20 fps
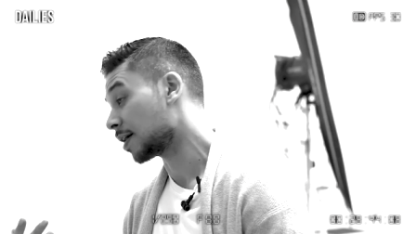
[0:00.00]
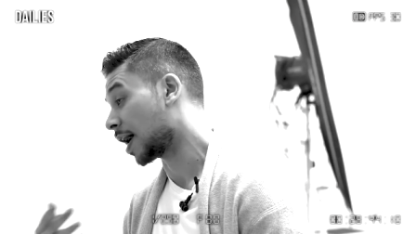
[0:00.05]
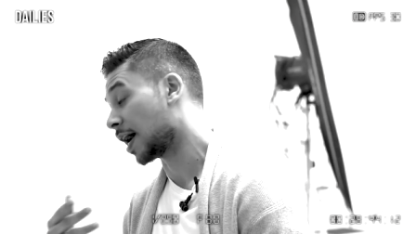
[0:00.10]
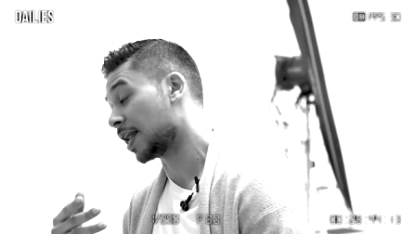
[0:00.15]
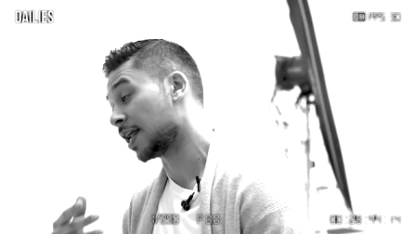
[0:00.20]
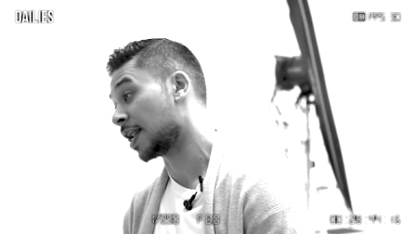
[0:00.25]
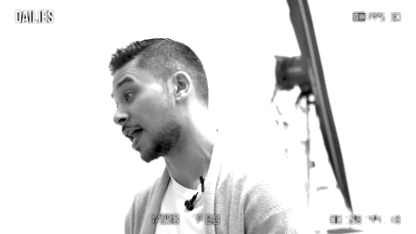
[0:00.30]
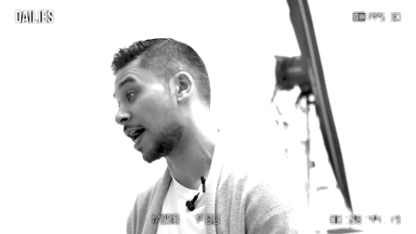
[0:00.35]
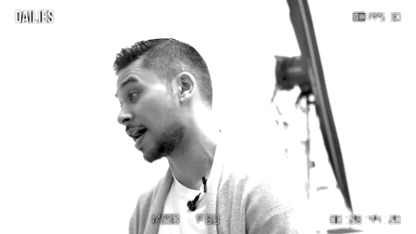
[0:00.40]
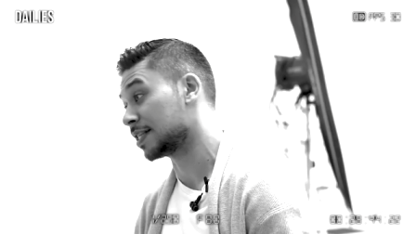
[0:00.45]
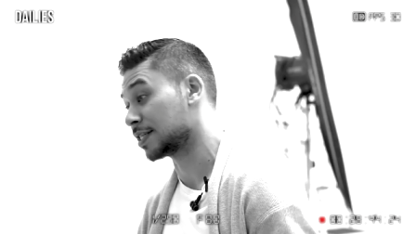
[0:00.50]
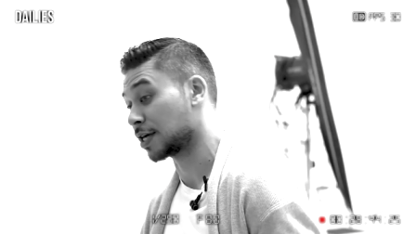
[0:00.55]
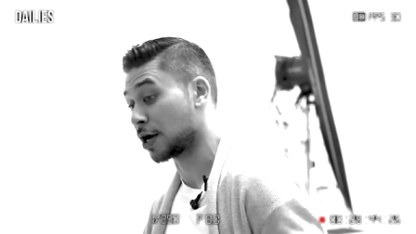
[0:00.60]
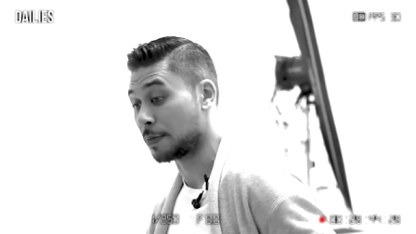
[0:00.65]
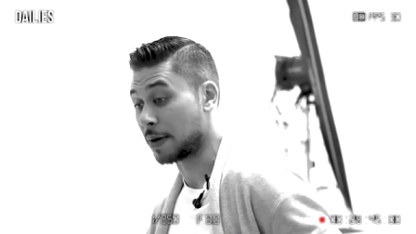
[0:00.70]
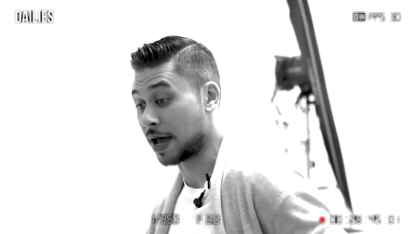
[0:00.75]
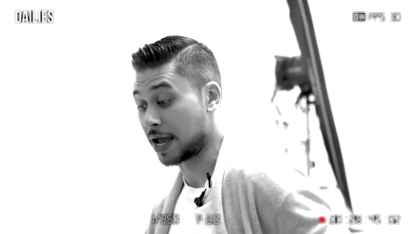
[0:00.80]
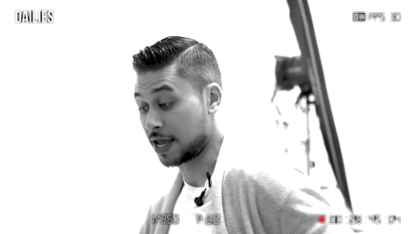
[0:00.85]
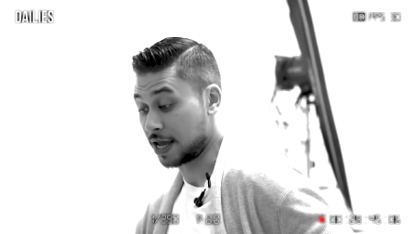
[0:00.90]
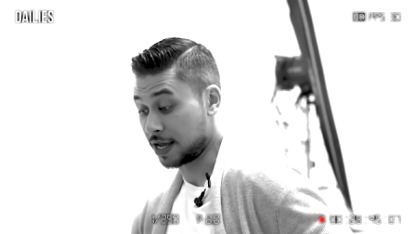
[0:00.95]
And then I had to
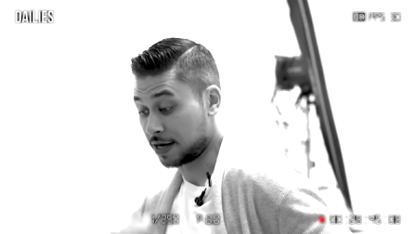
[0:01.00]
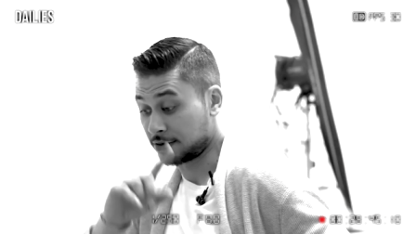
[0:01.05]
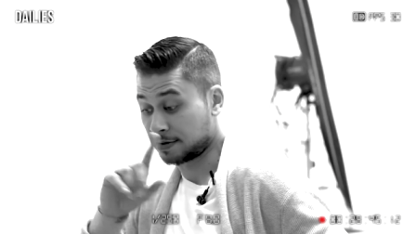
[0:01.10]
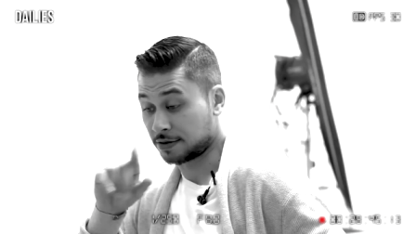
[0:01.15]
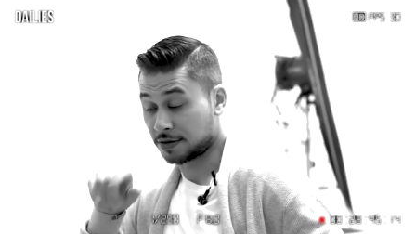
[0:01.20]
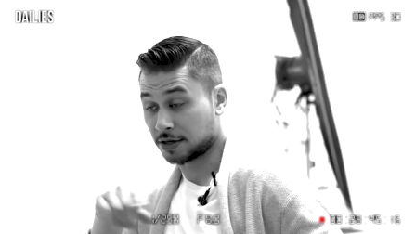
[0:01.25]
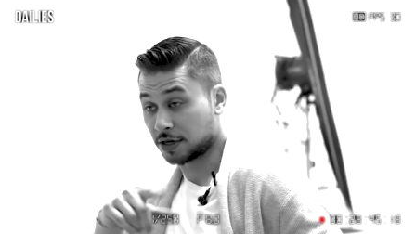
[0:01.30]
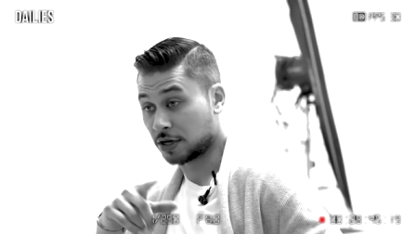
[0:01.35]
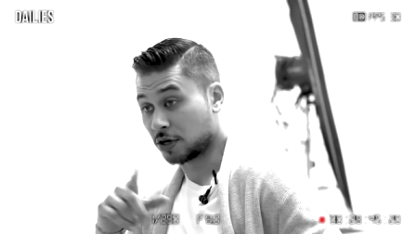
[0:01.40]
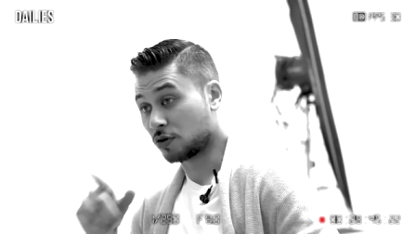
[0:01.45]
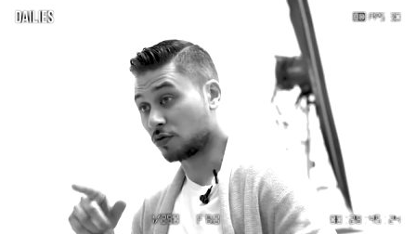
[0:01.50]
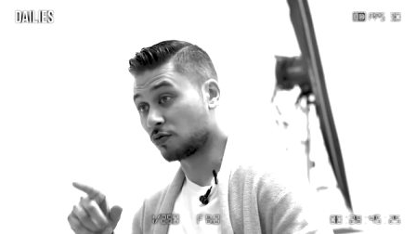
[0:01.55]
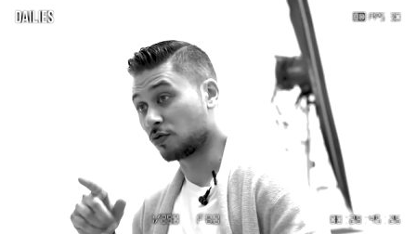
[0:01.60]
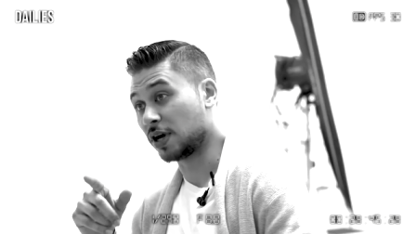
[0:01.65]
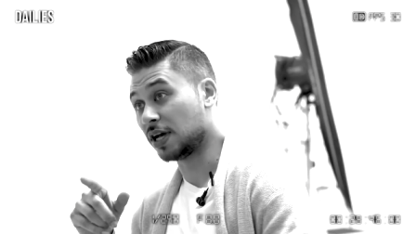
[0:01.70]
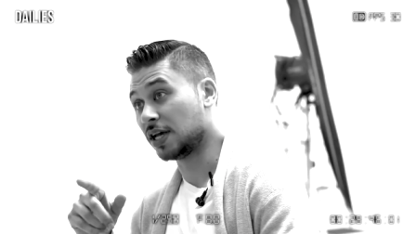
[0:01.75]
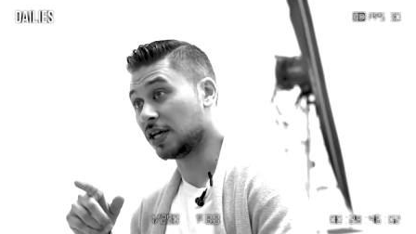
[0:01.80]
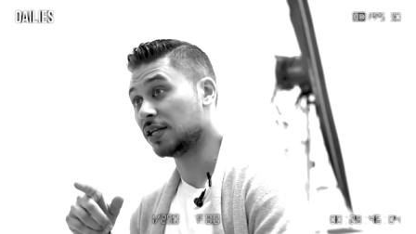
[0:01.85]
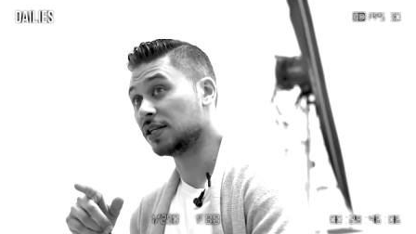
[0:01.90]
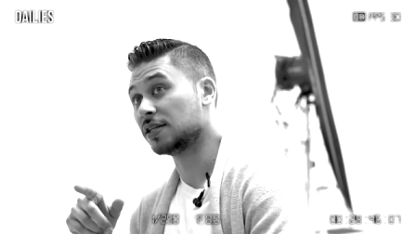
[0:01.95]
go back in,
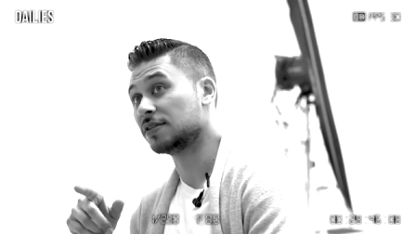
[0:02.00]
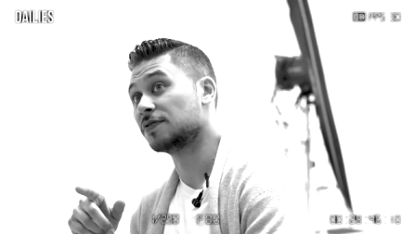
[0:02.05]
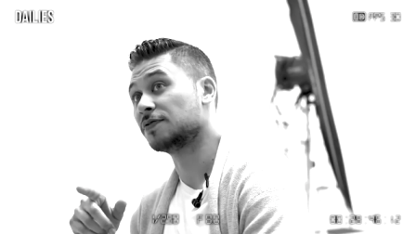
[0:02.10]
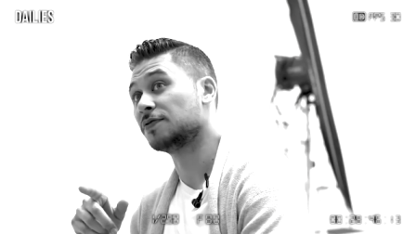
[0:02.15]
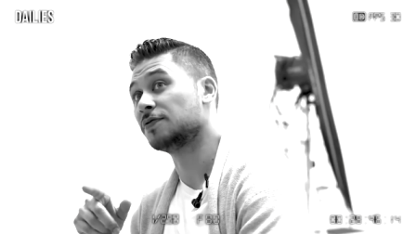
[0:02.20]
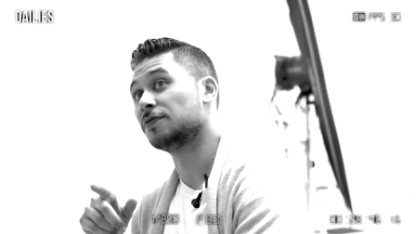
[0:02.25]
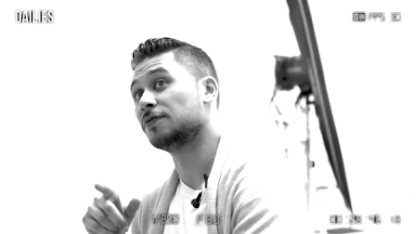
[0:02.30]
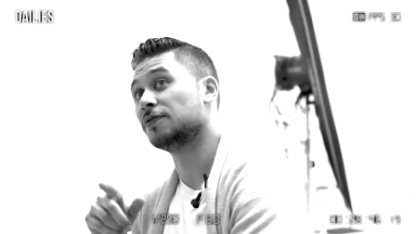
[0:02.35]
read